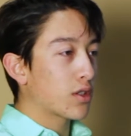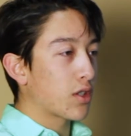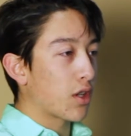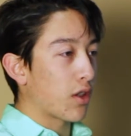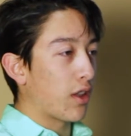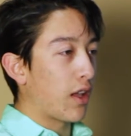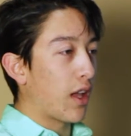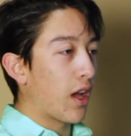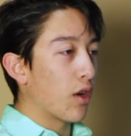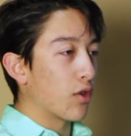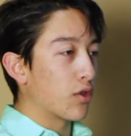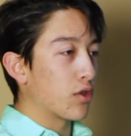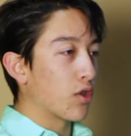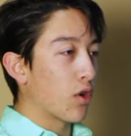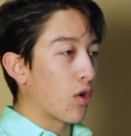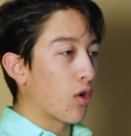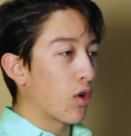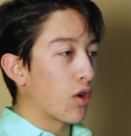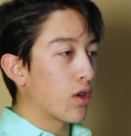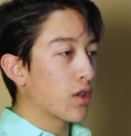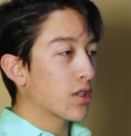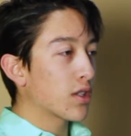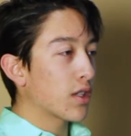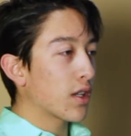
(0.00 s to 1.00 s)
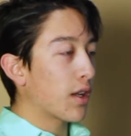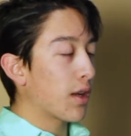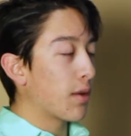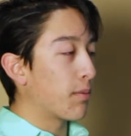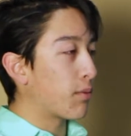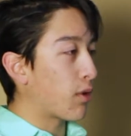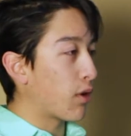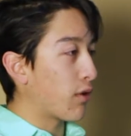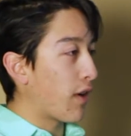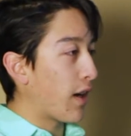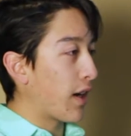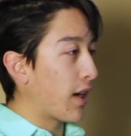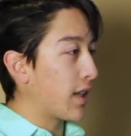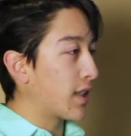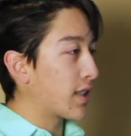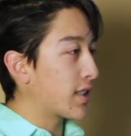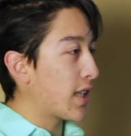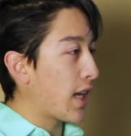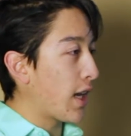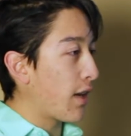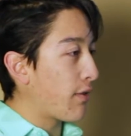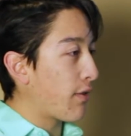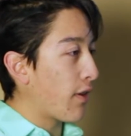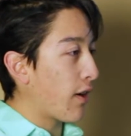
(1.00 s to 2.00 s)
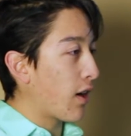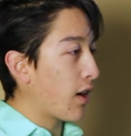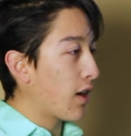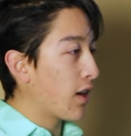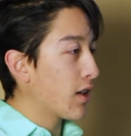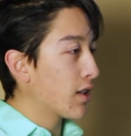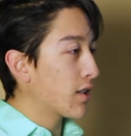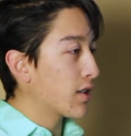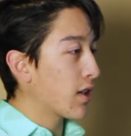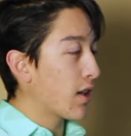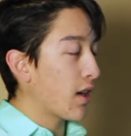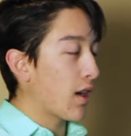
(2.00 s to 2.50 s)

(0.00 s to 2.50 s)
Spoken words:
to the outdoors and providing safe areas,